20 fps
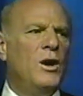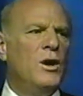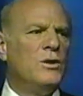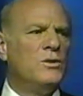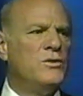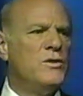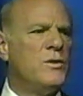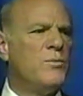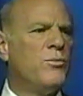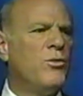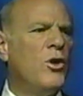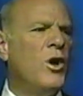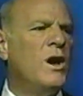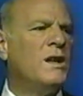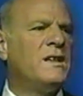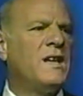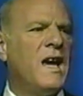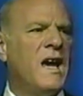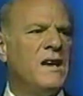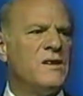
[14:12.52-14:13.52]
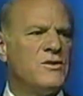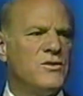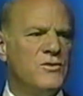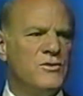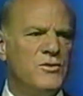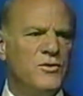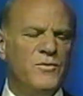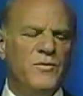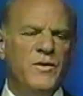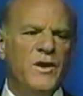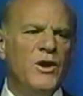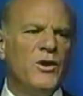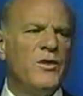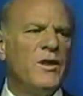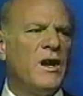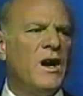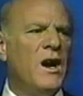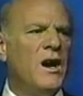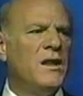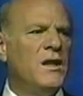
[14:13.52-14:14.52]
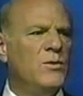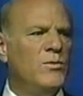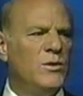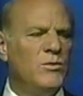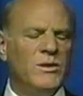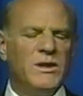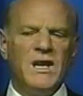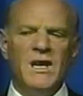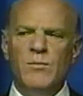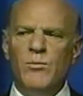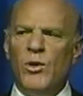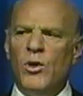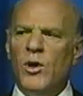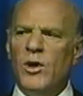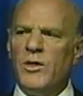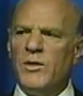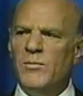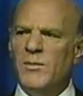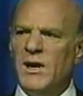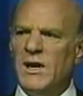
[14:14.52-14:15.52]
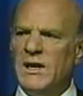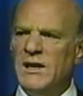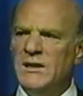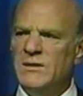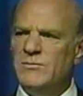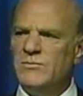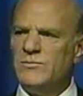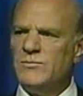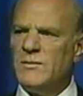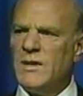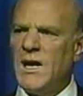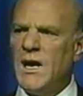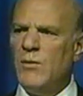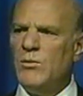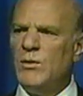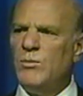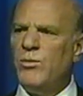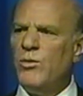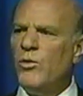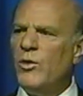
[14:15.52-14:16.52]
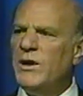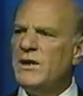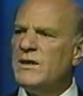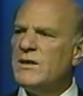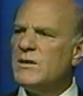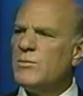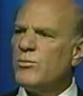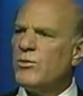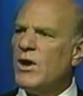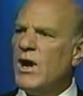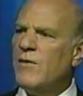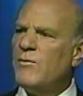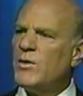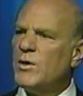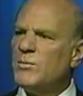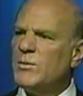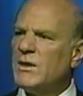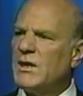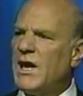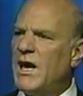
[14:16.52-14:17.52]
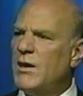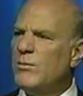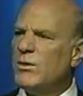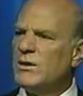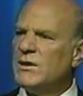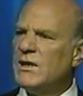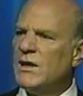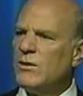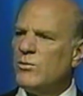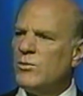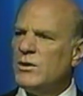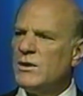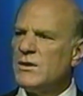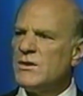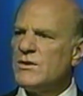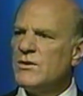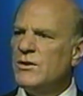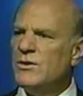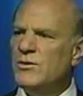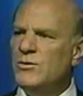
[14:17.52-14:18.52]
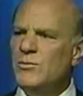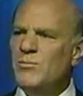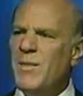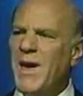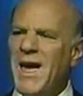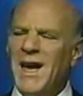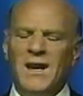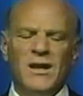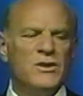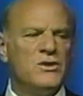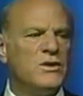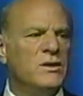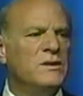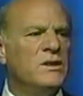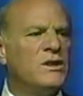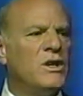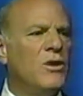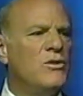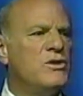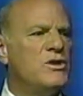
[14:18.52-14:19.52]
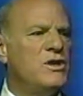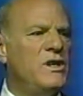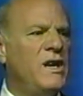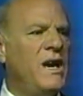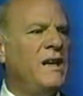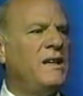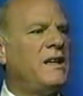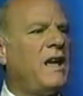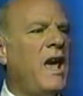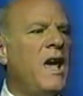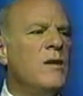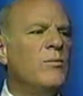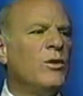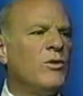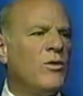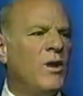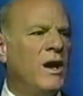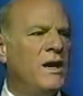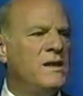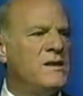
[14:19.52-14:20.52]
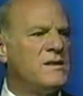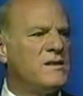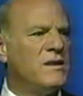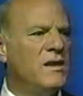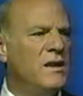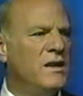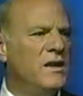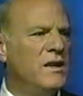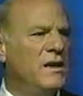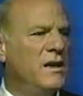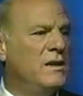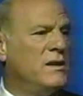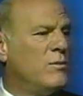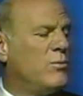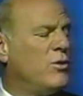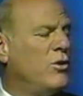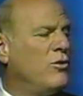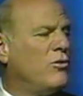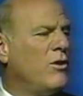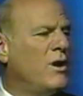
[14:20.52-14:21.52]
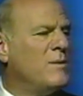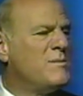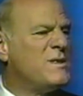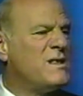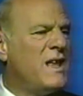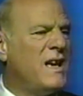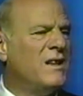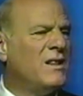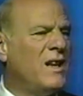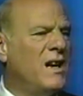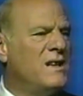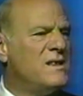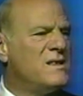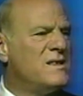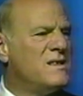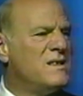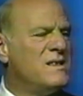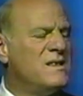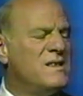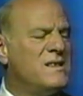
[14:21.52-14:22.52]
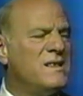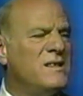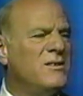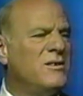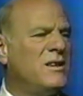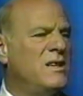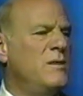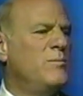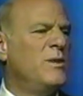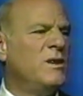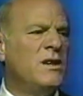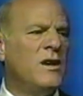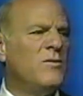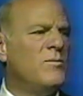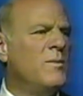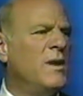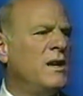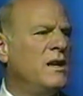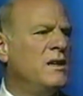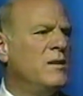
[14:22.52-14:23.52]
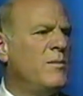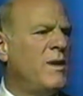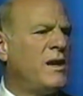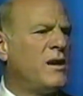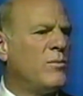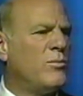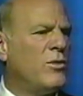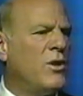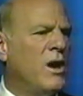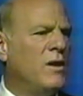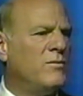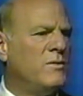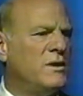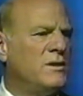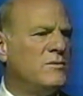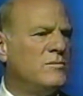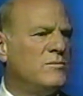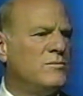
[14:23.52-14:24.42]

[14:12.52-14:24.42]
To the broadcasters who fear that Hollywood would keep all the money, I would point to the profitable cable networks who manage to negotiate cable rights in the programs they license and still keep enough money to make a profit.